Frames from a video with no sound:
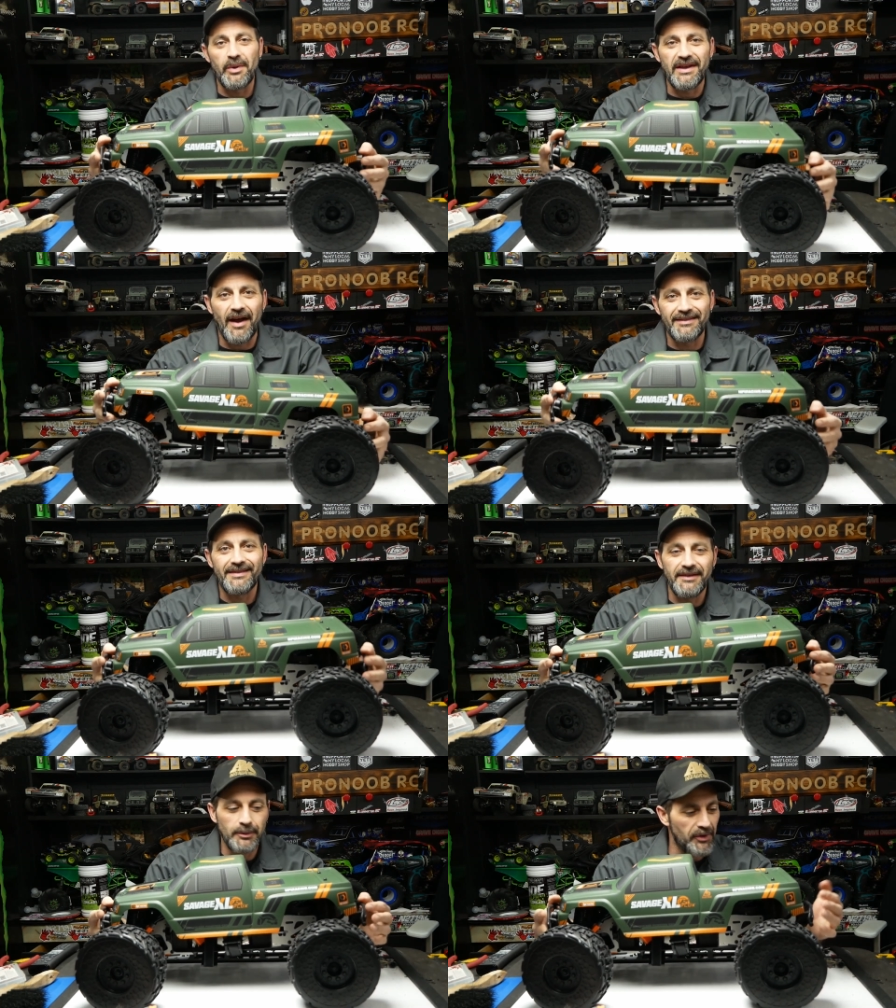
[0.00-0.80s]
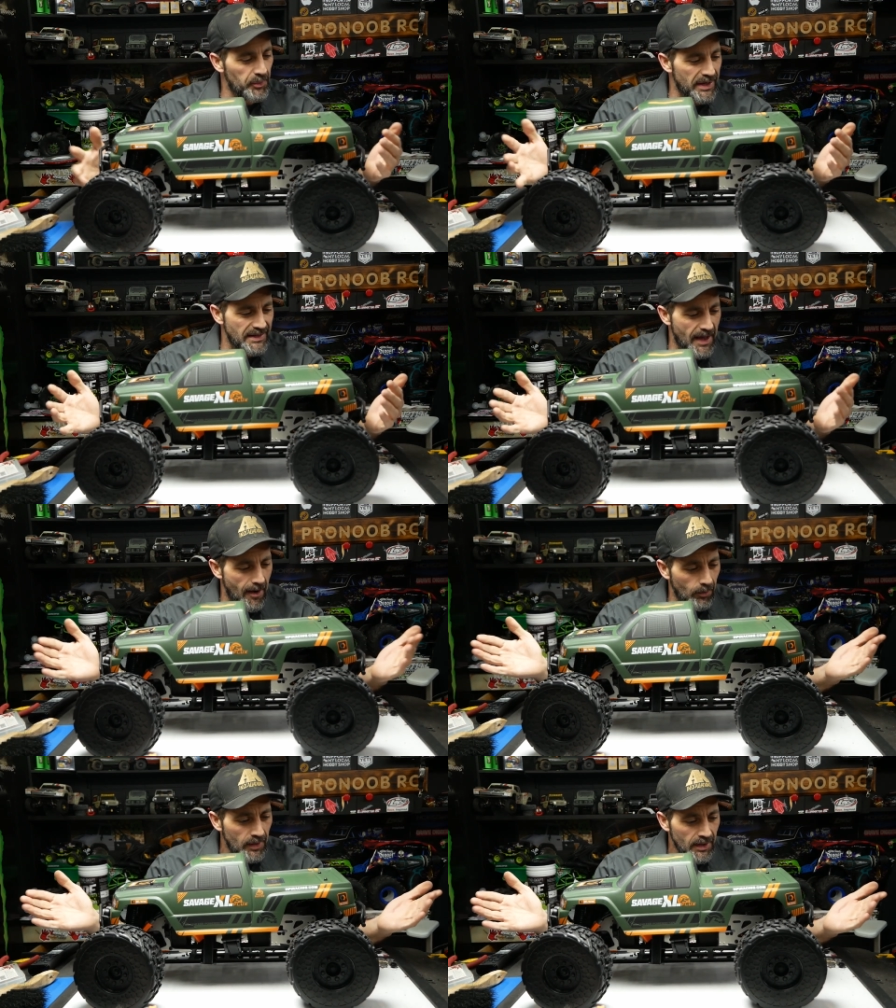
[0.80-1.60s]
we got to deal with right
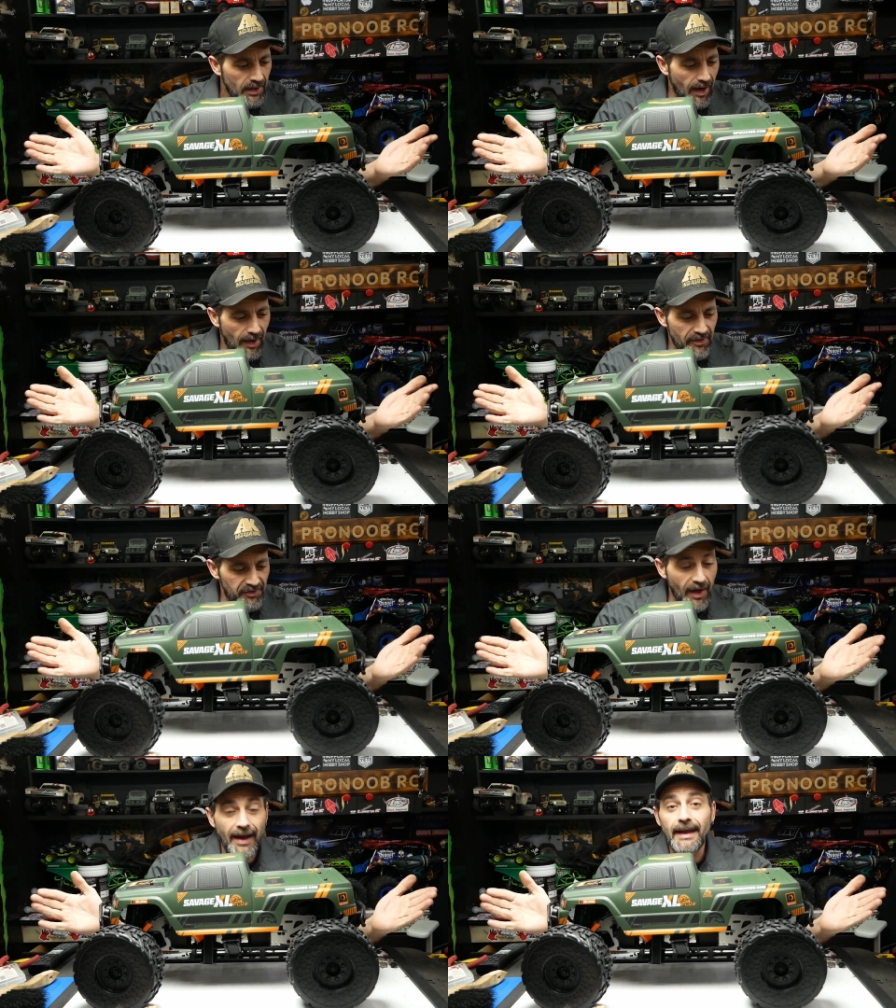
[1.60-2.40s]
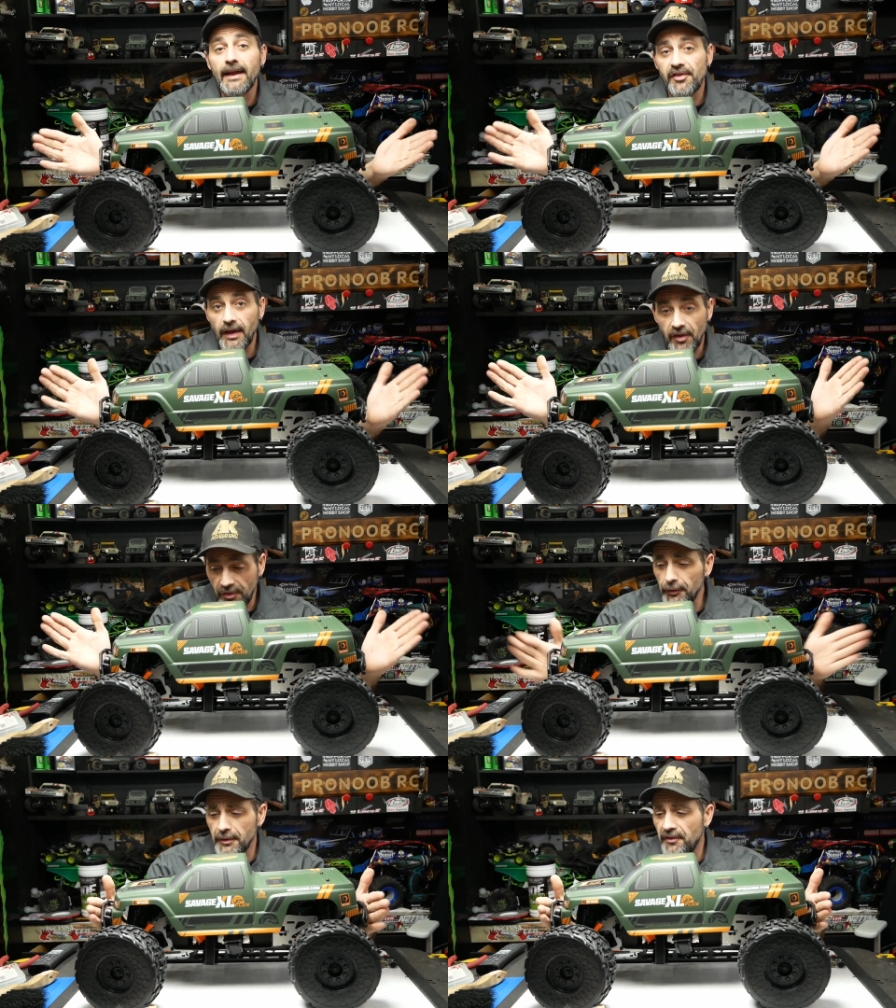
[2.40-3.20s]
now. This guy is a
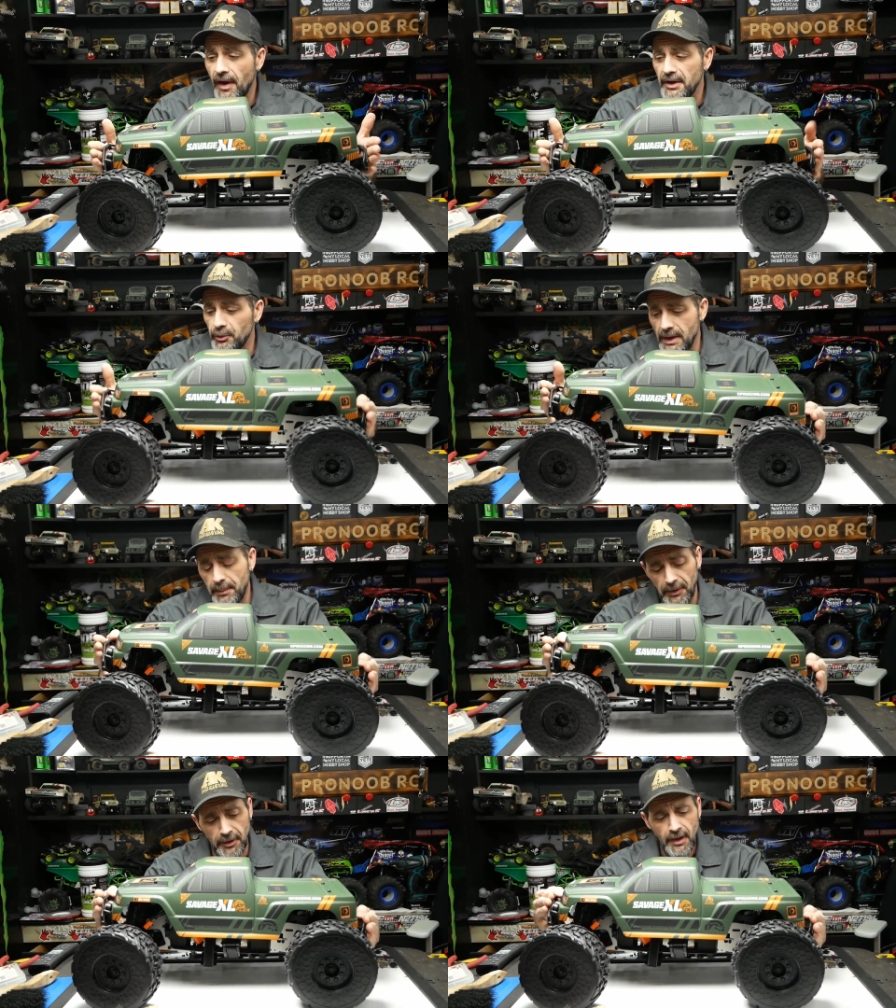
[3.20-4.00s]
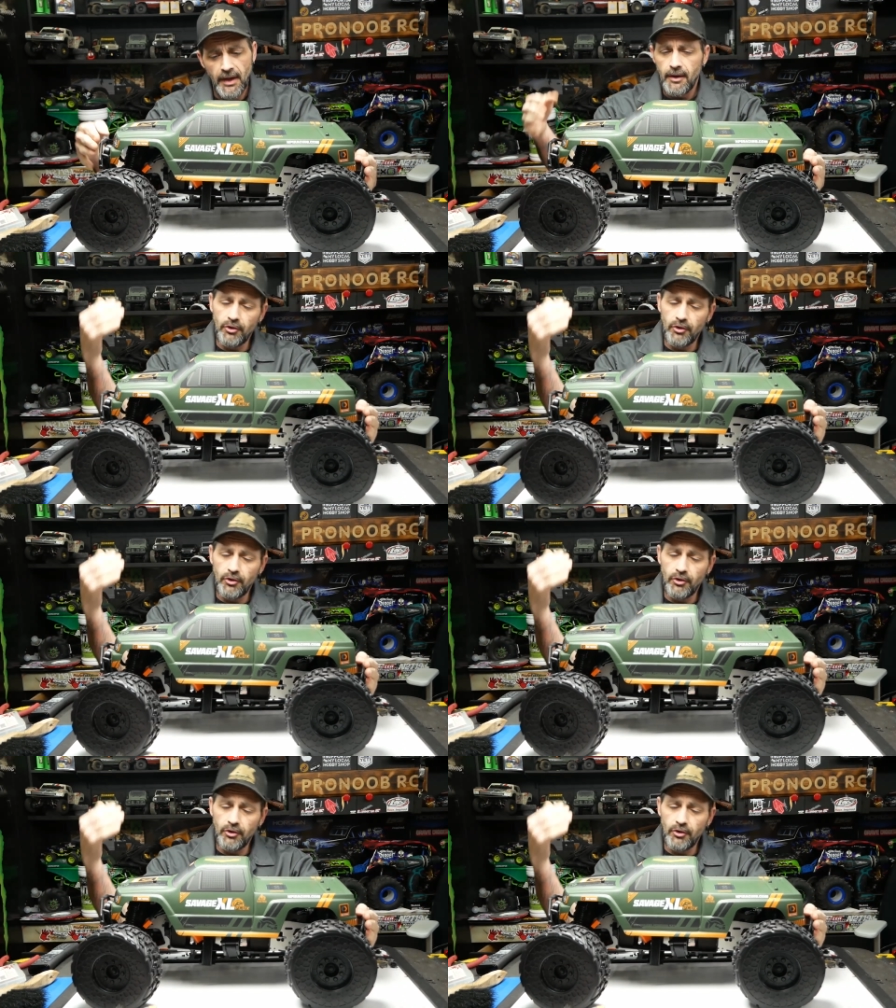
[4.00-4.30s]
certified ripper,